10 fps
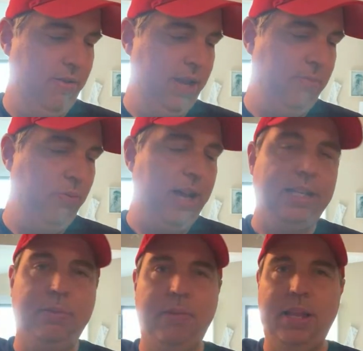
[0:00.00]

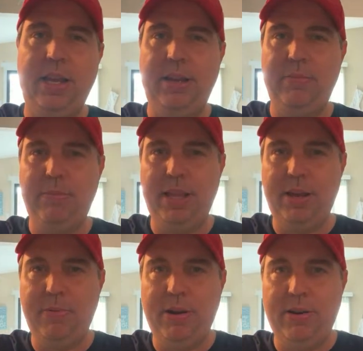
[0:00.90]
impressed by
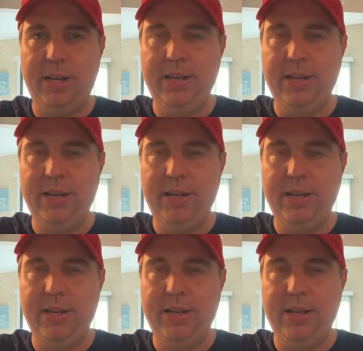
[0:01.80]
that parody.